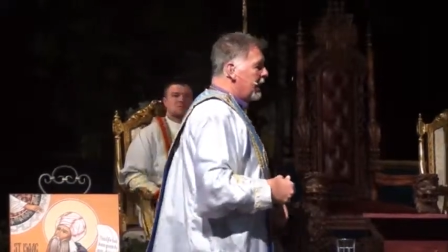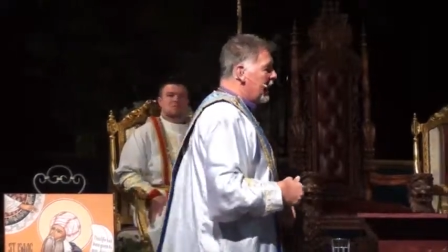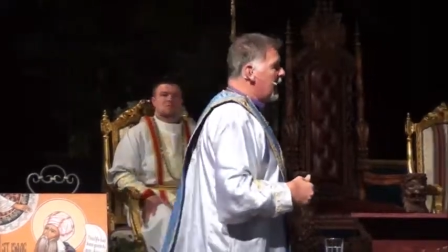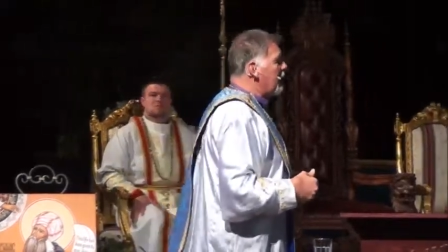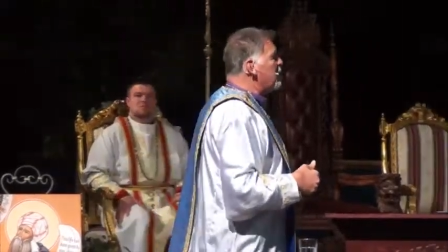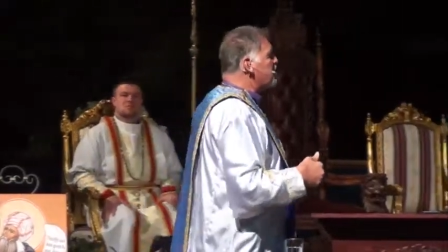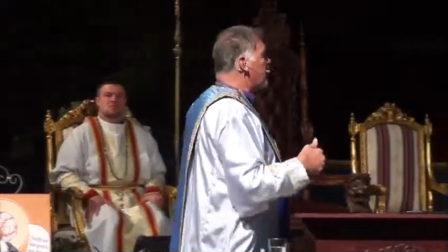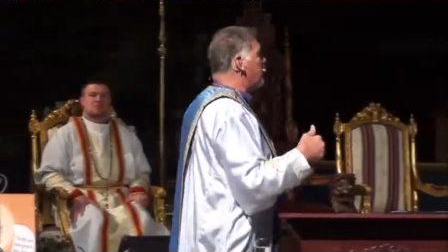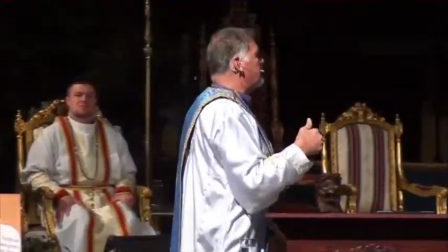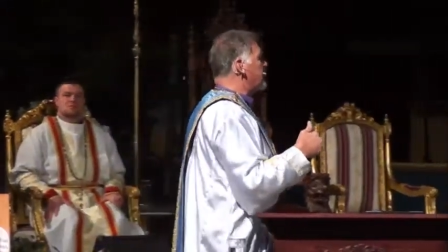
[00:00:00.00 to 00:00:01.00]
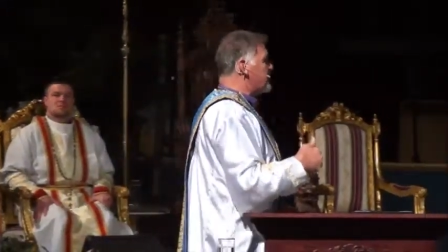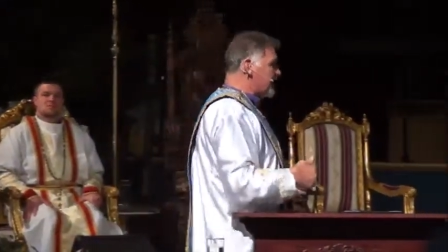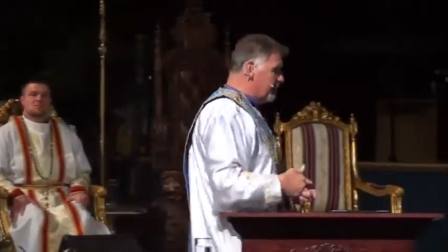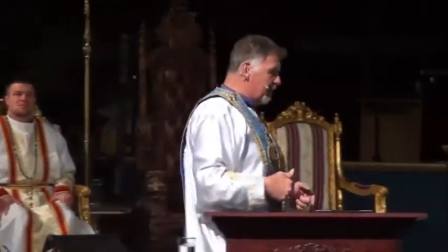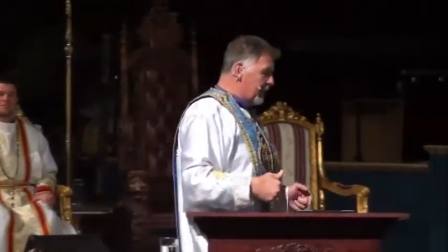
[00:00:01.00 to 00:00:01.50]
And I wish it was as
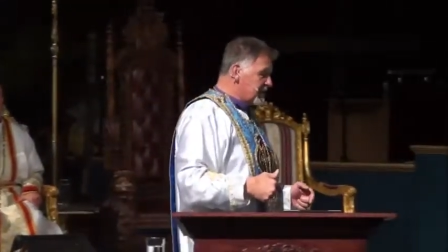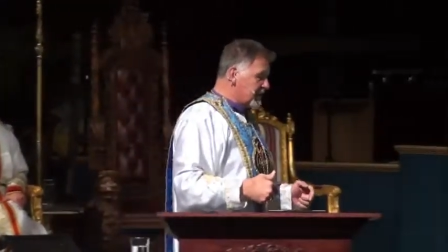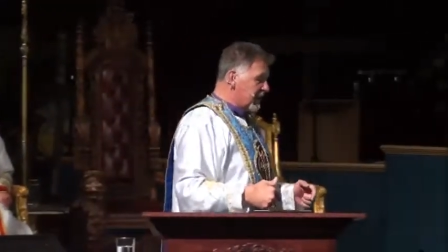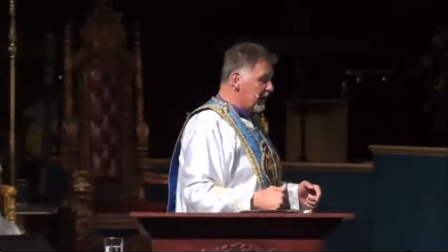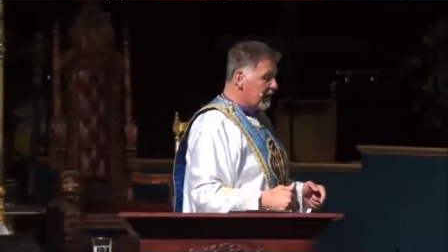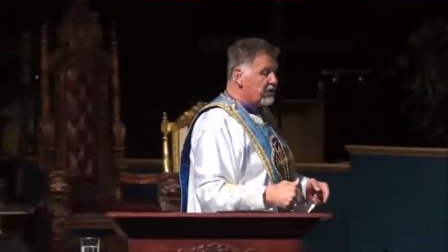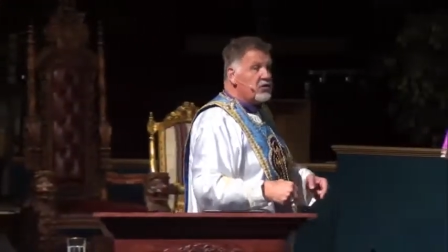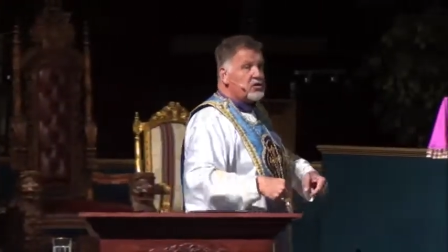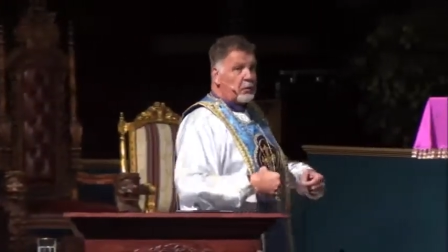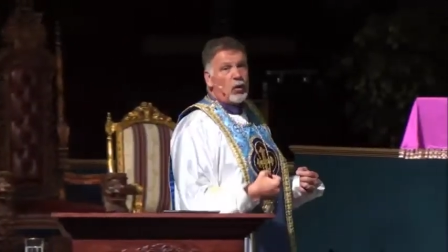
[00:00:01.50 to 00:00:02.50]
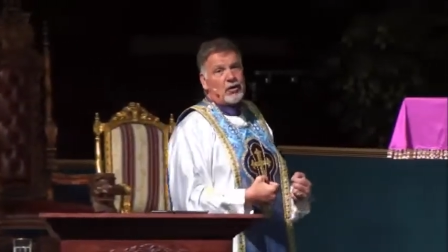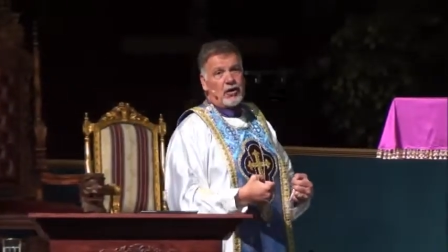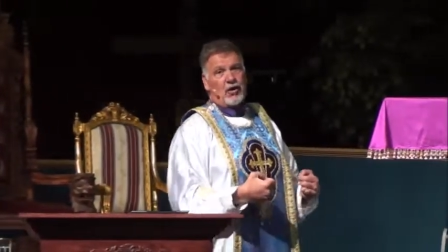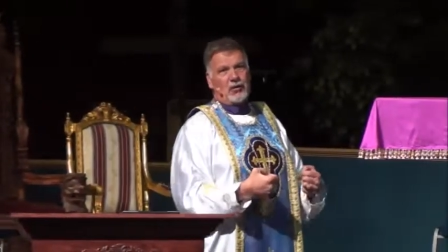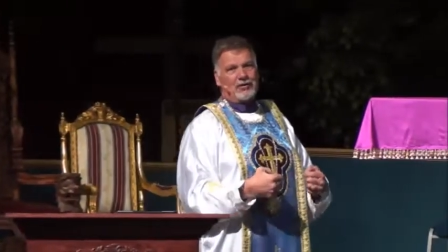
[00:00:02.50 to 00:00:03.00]
simple as getting a new sport
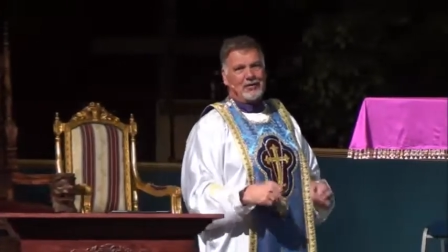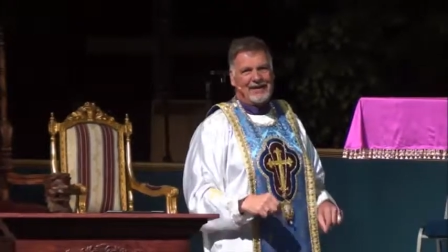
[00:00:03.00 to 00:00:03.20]
coat